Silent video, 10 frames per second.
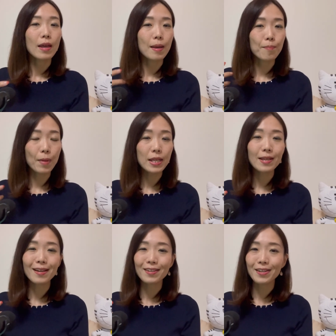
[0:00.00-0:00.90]
and
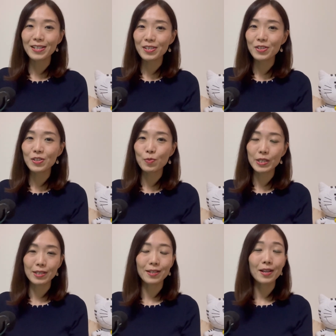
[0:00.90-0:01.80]
many other issues
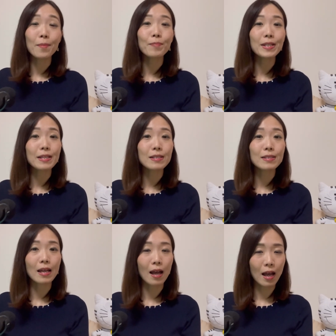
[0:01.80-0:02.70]
within the companies
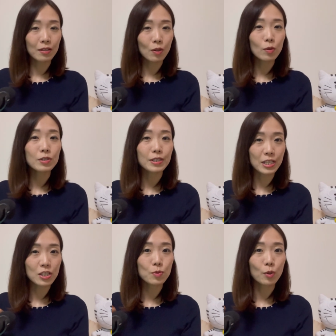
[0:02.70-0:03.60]
that handled
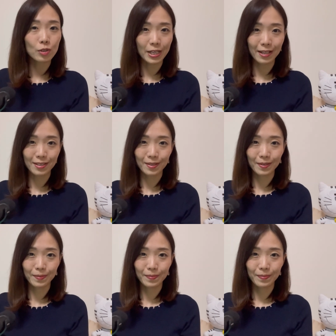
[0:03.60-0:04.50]
this project.
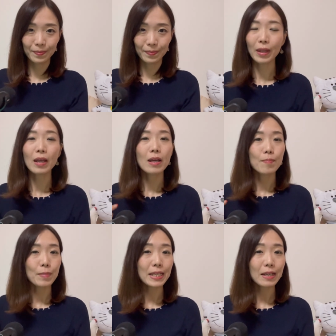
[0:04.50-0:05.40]

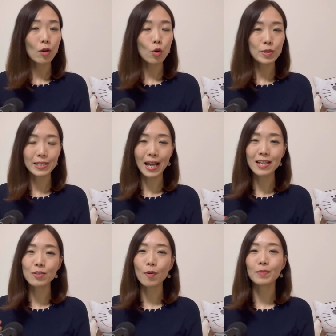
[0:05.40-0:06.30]
Mikiko
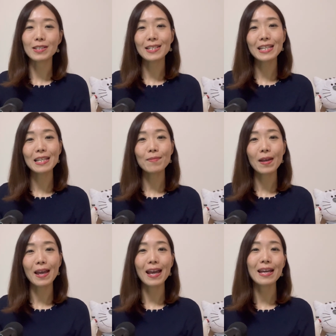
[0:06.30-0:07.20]
resigned from the team
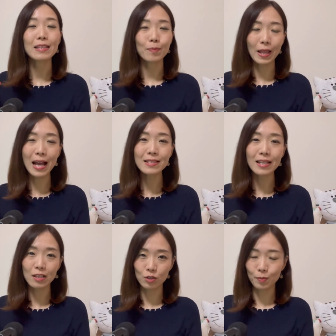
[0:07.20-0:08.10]
and the plans
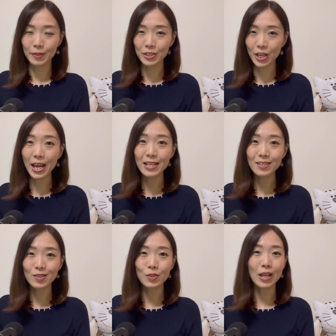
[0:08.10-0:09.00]
had to be
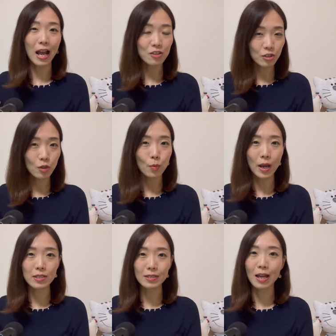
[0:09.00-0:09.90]
changed to the actual
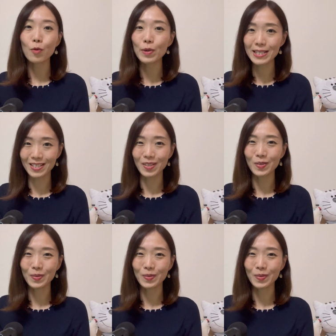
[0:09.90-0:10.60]
ones that we saw.